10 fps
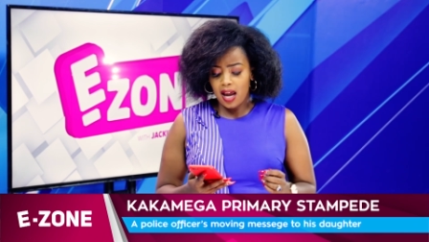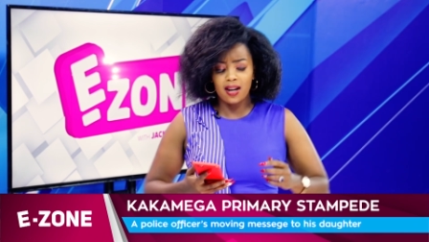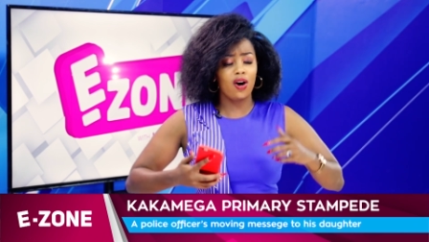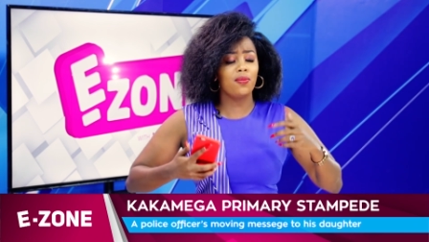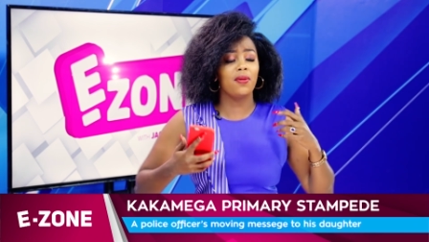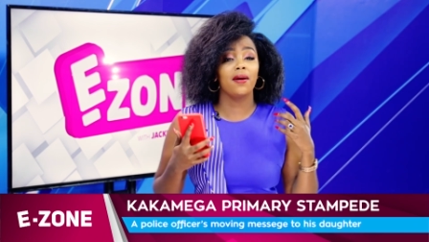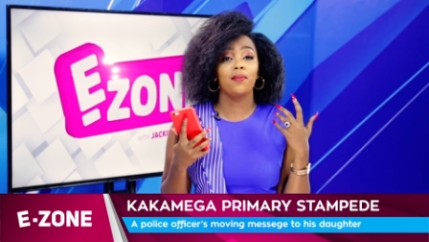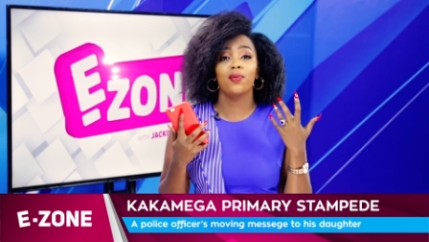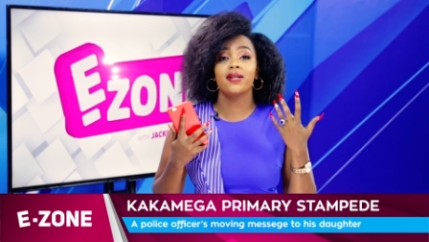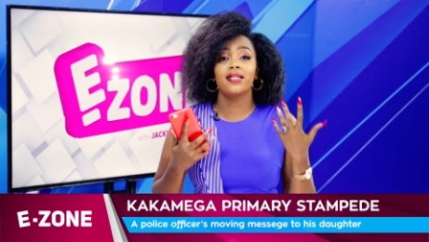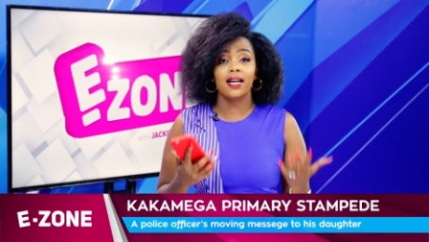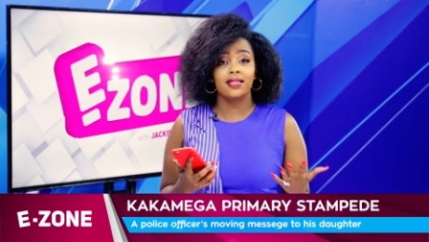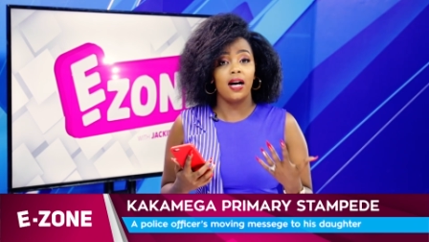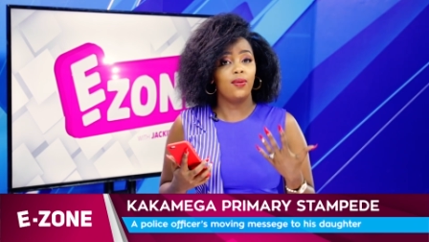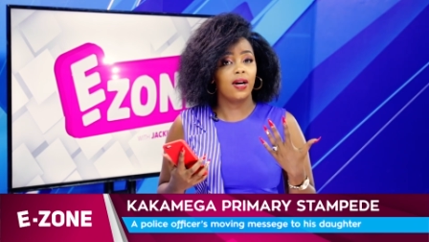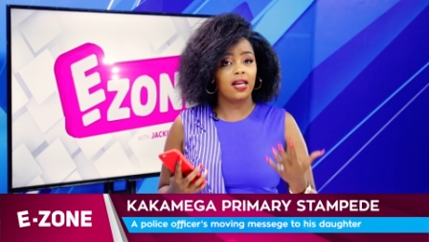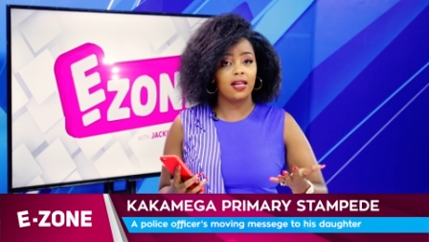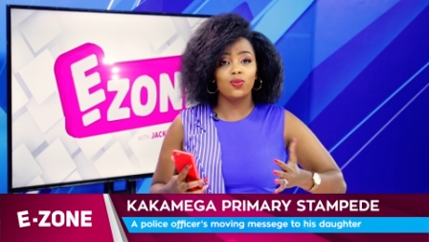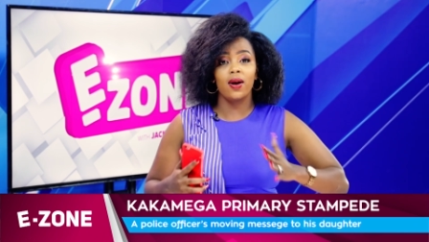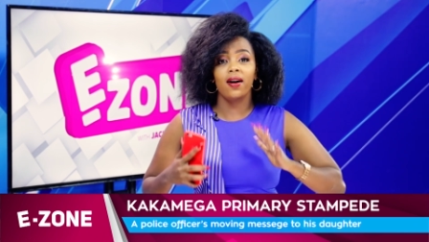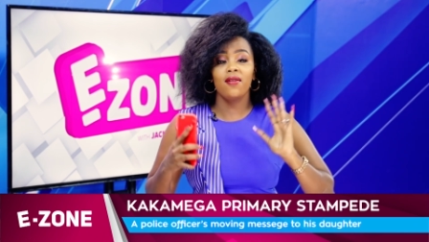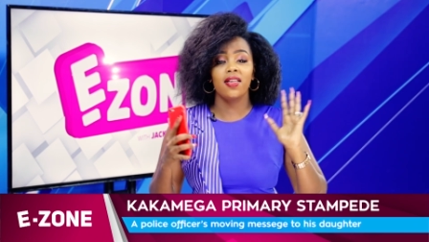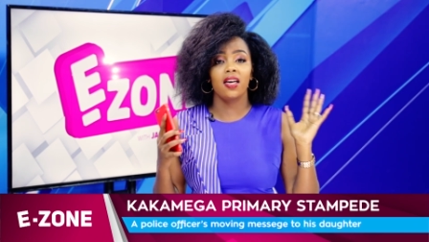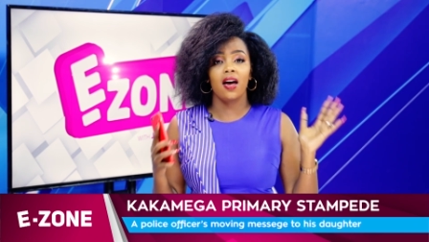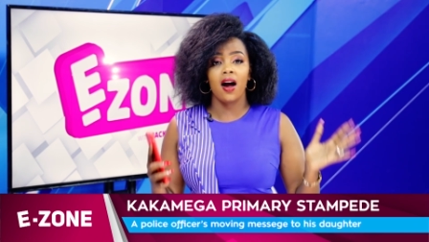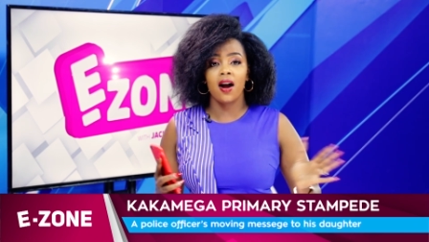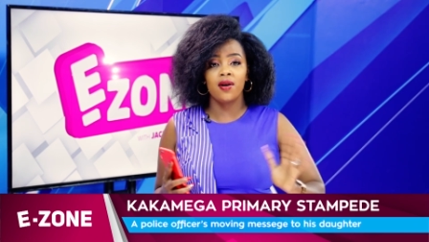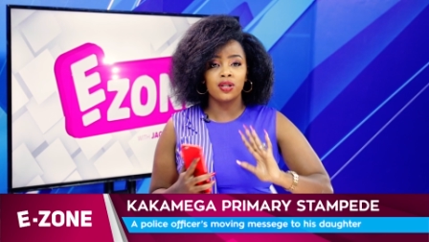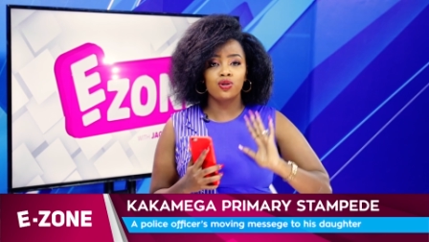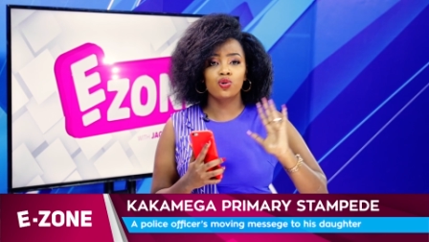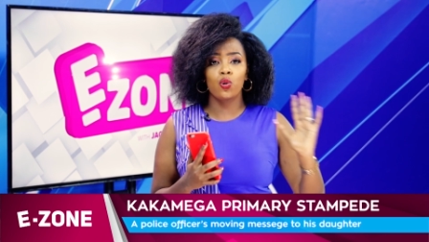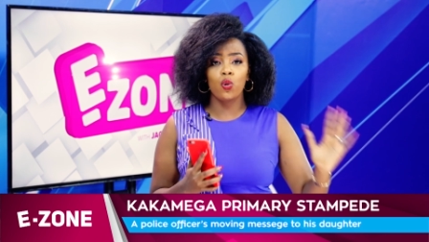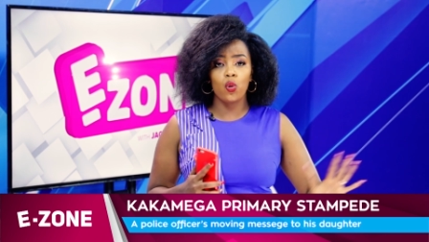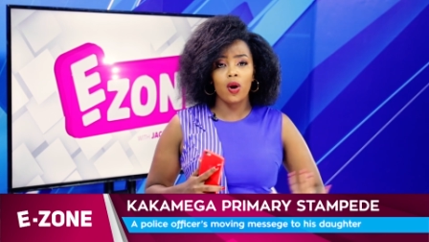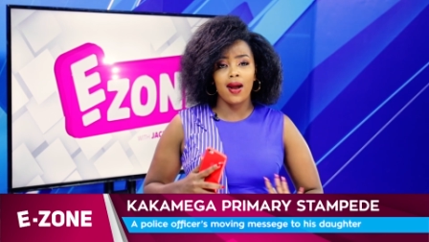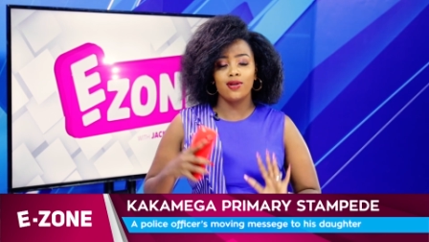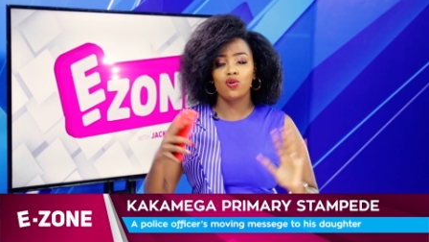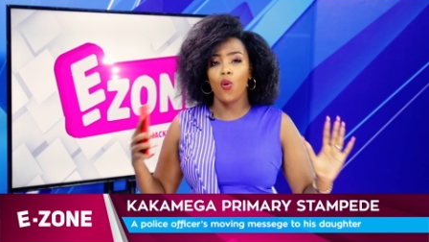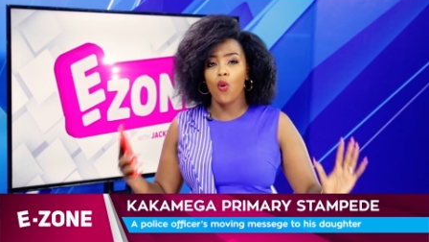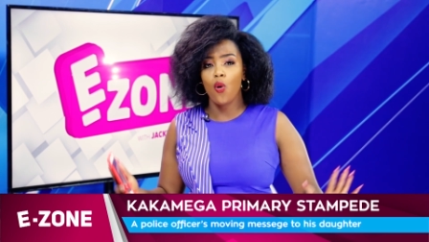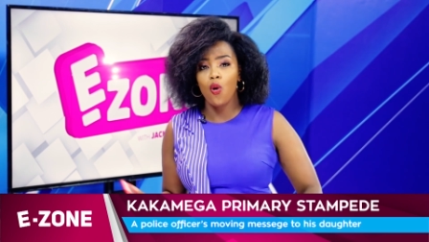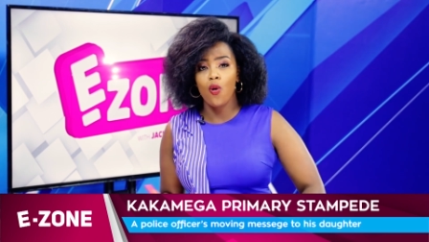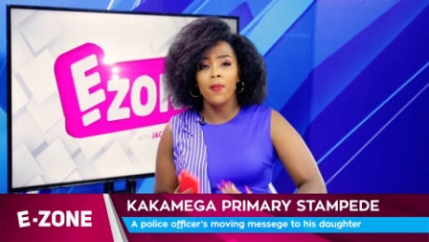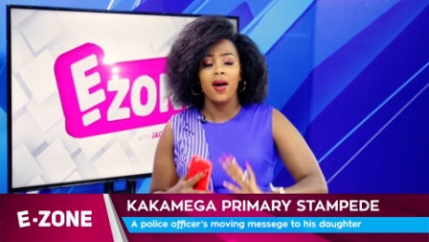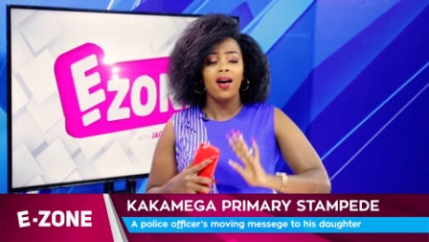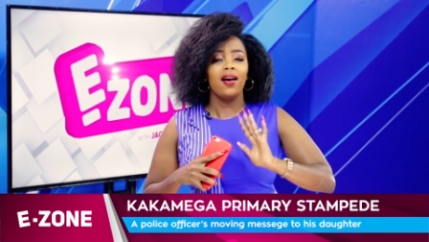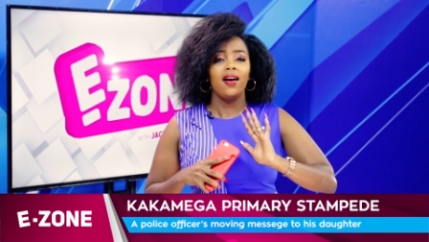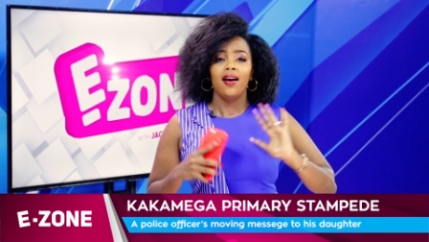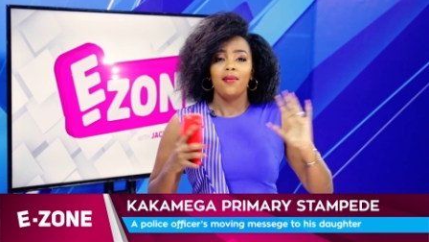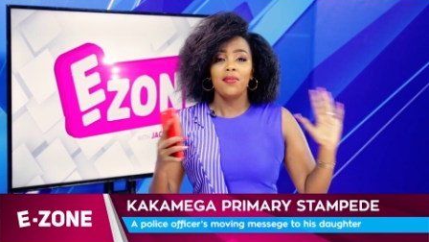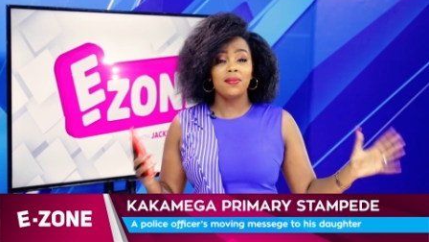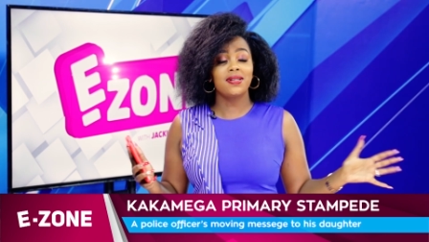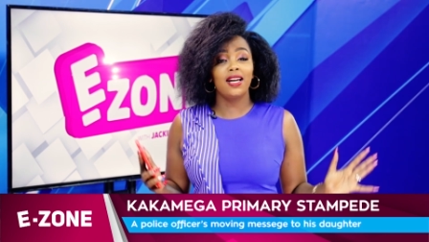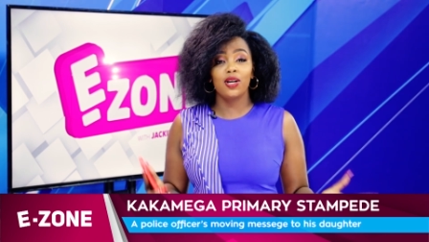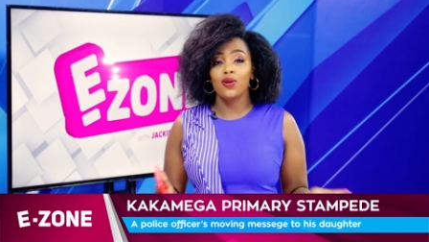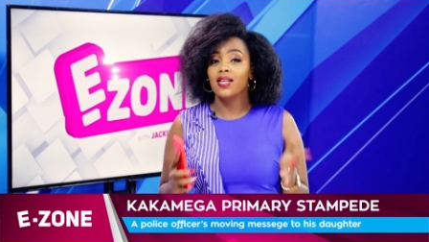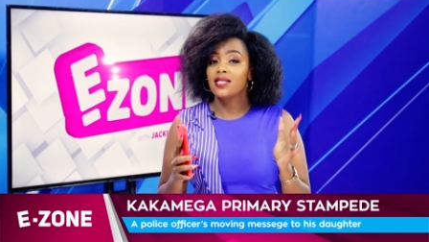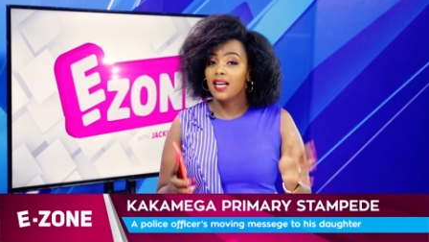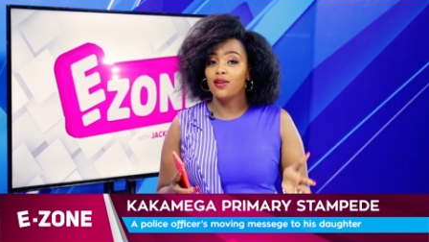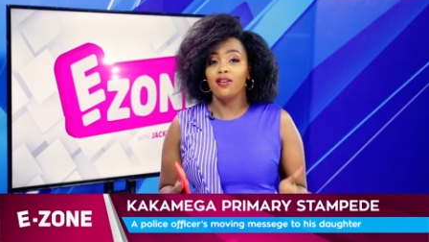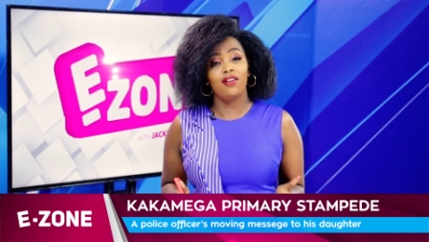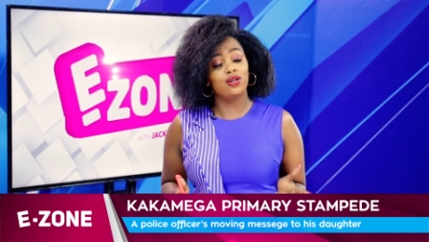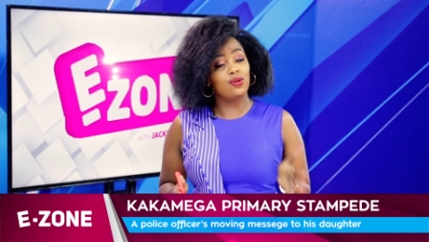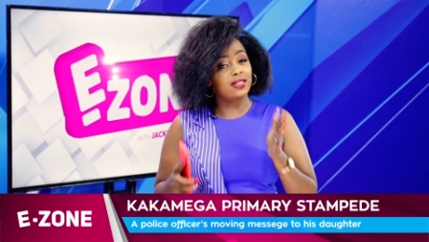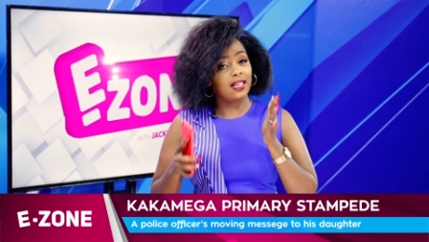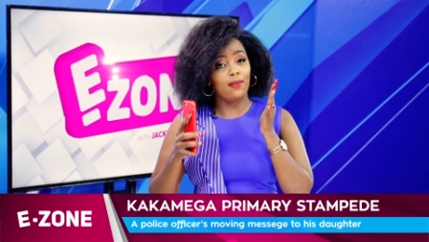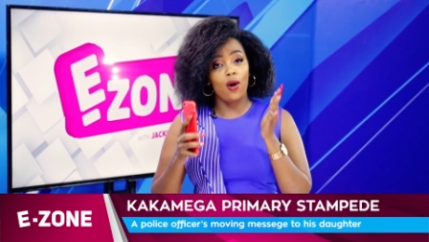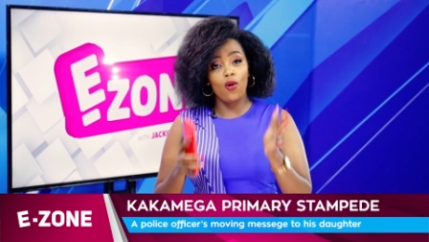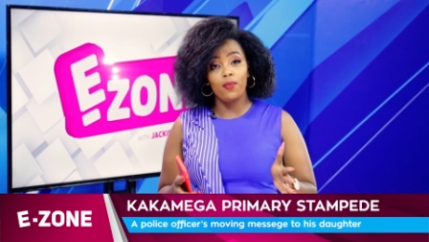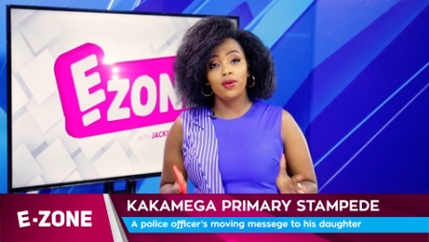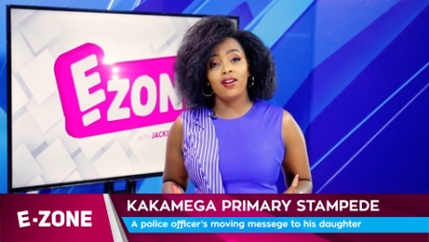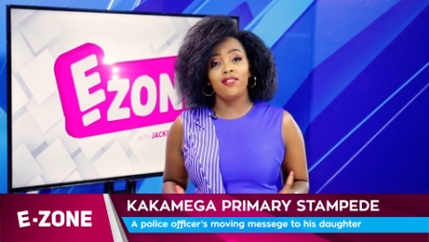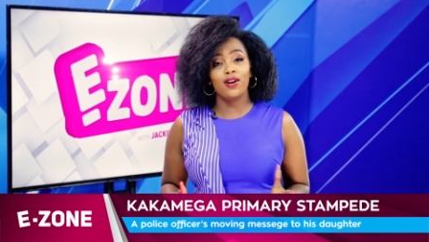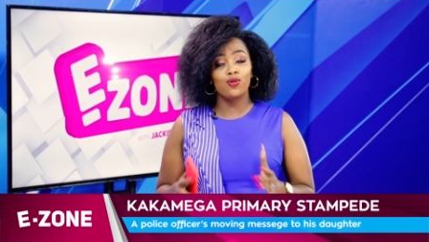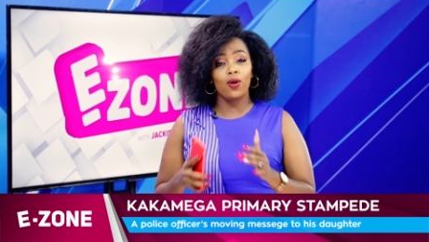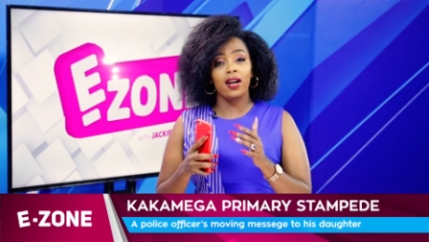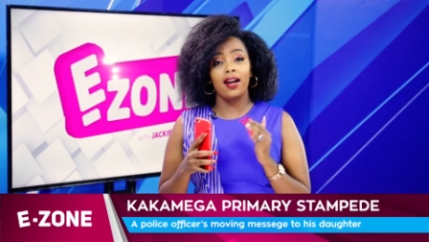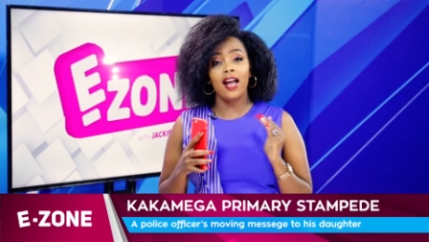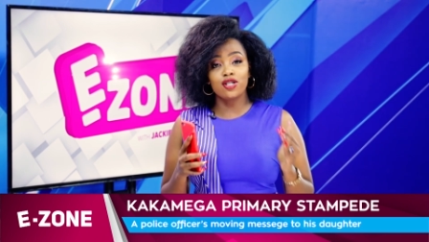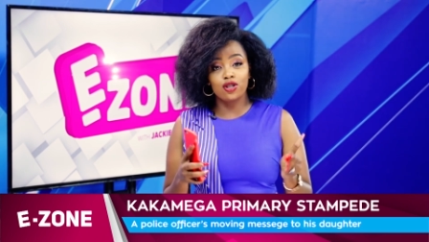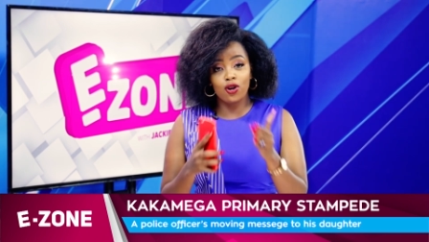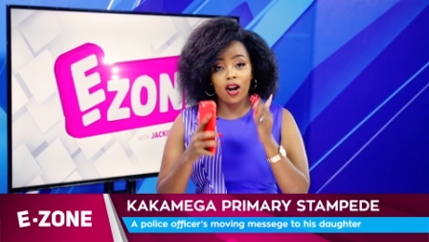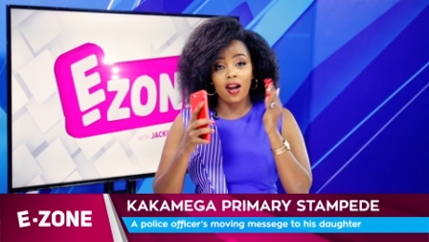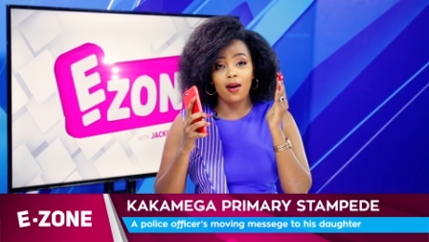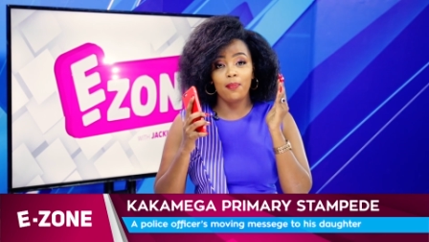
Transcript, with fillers: and God may protect our kids wherever they are, at school, at home. Me, I'm telling you, this year tunafaa tuanze na maombi, tunafaa tukuwe na national